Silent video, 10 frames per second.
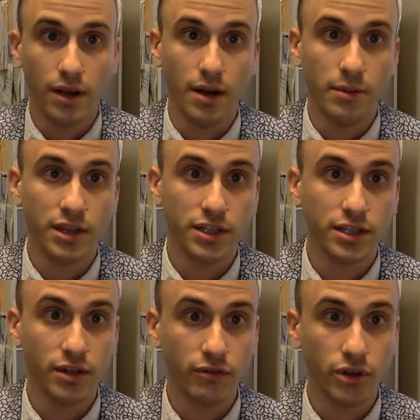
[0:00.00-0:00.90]
And this
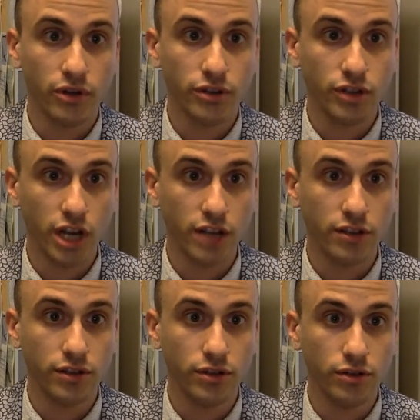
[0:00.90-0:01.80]
is their first
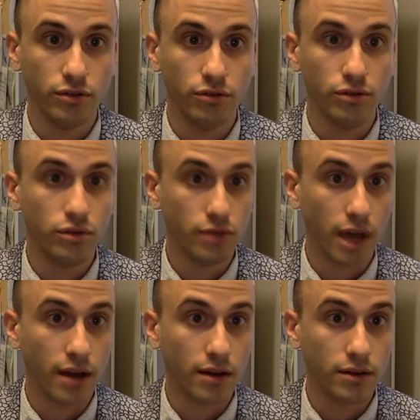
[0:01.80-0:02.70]
chance to do
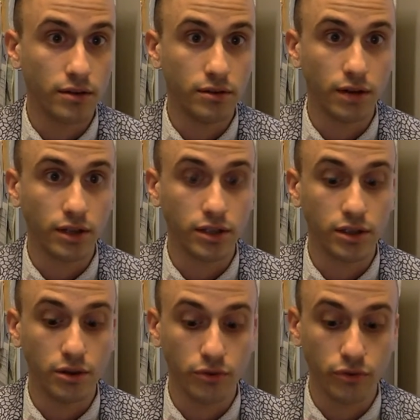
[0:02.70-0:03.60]
that, to actually
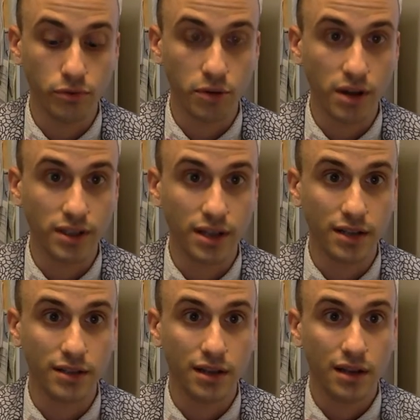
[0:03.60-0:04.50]
go through the
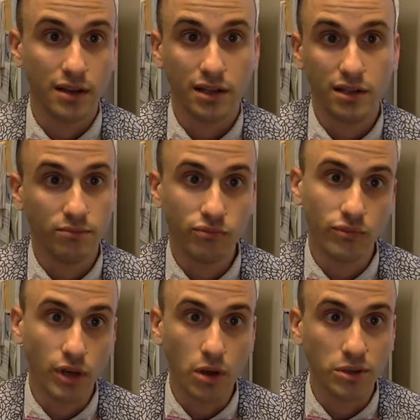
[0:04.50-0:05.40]
process in a
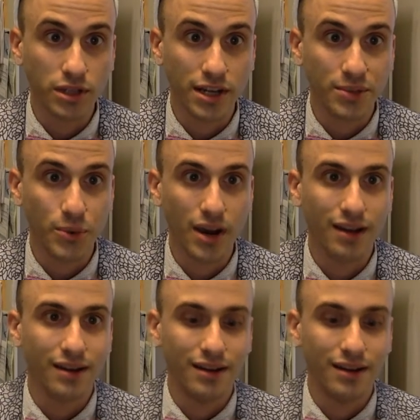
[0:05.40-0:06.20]
low stakes way.